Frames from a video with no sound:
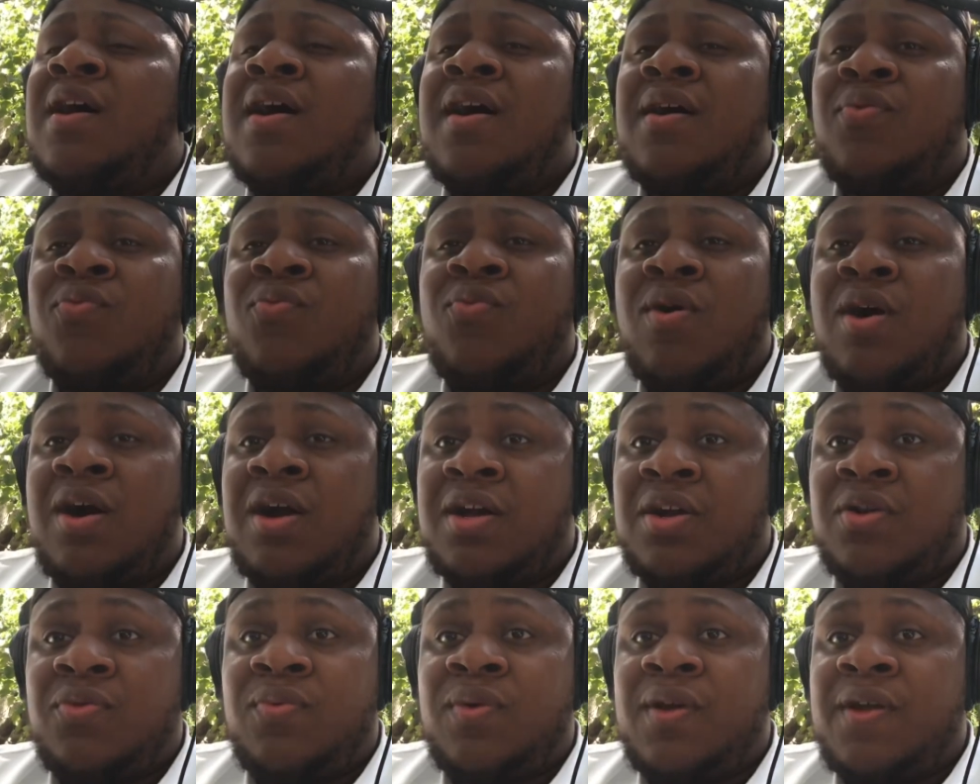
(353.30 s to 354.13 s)

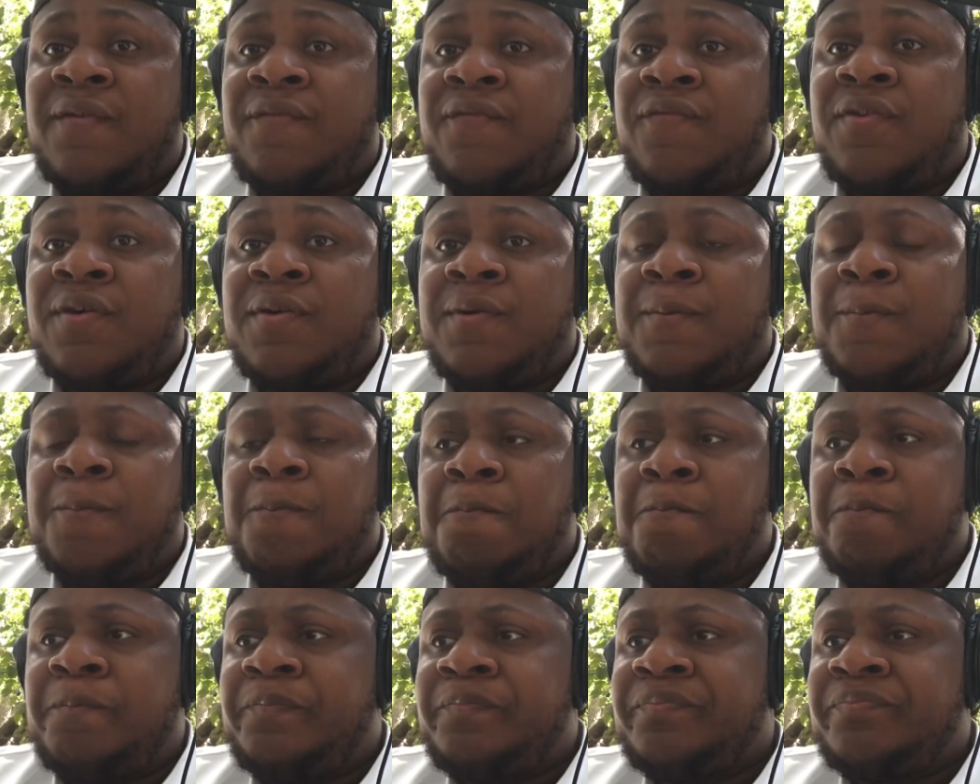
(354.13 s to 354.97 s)
walking away
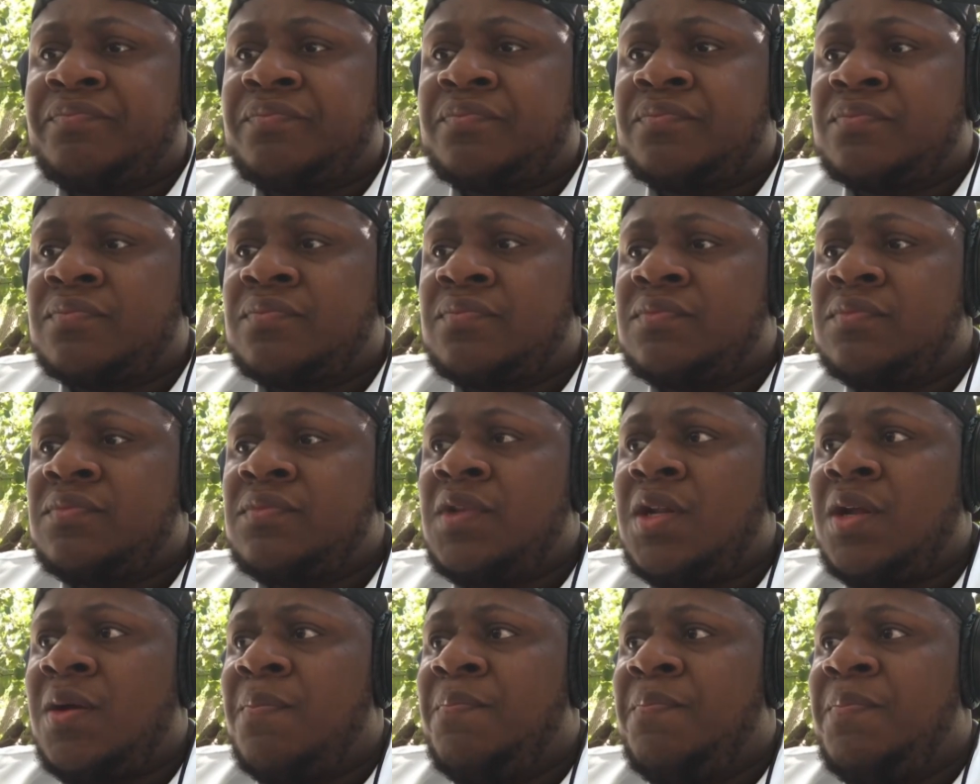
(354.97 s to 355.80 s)
from
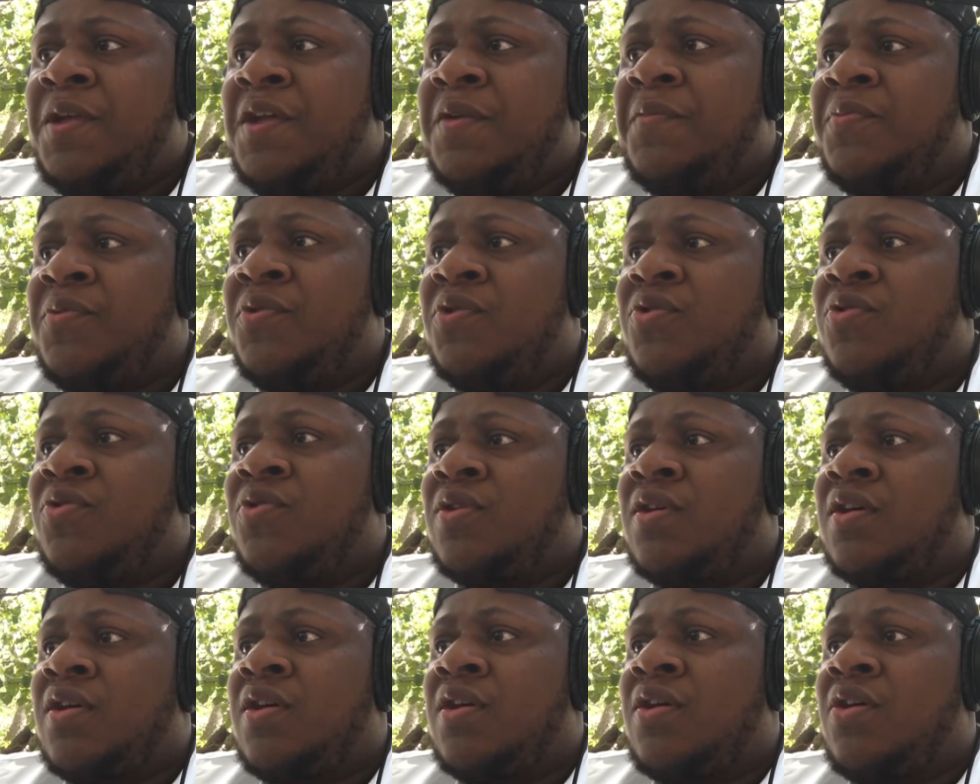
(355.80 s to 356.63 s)
people
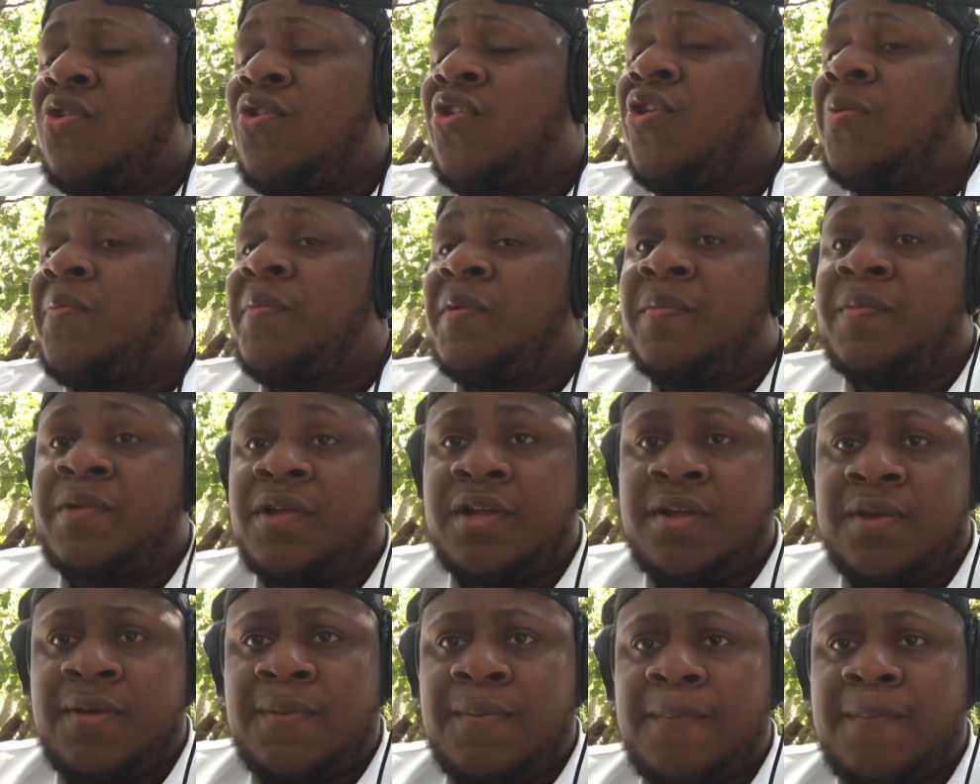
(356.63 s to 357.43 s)
who are harming me.